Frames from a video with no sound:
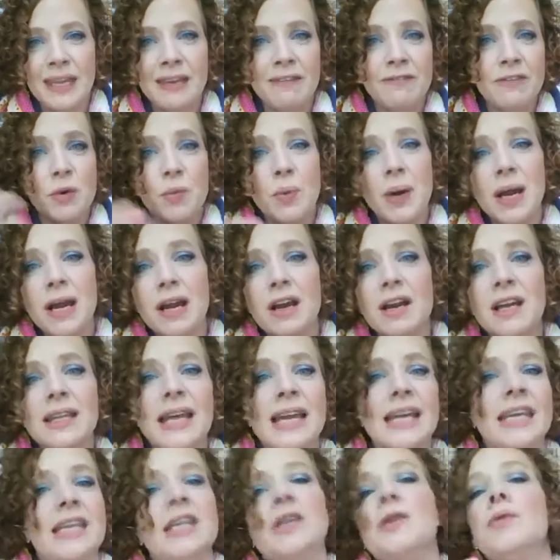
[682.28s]
if you wear it
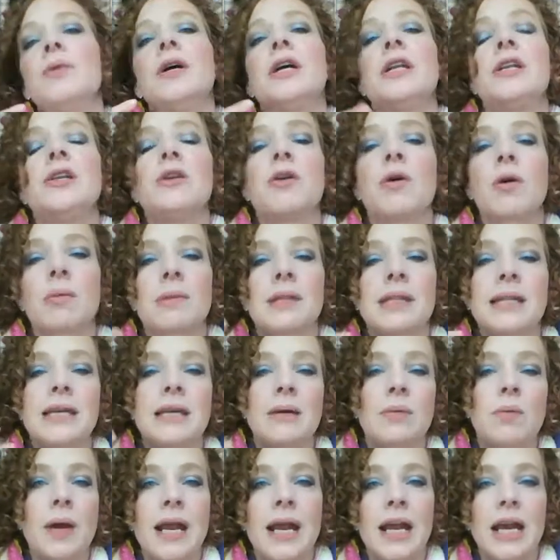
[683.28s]
like you would
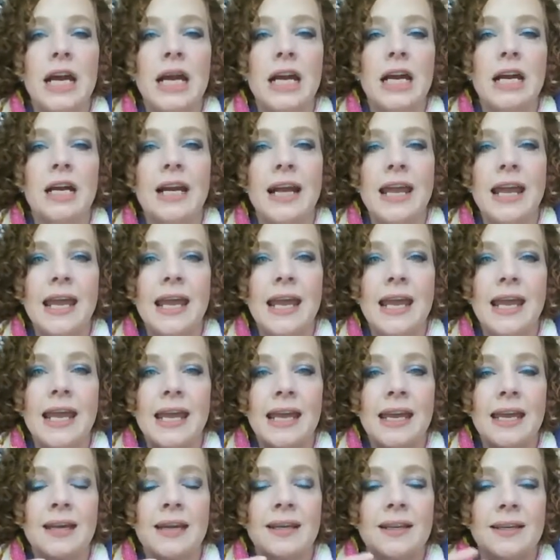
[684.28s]
normally wear
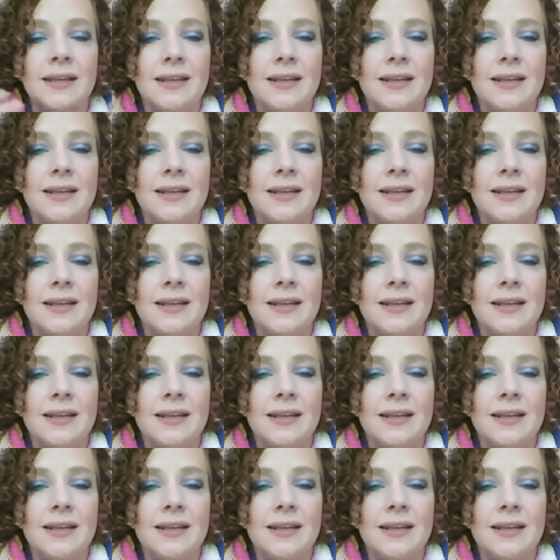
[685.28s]
a,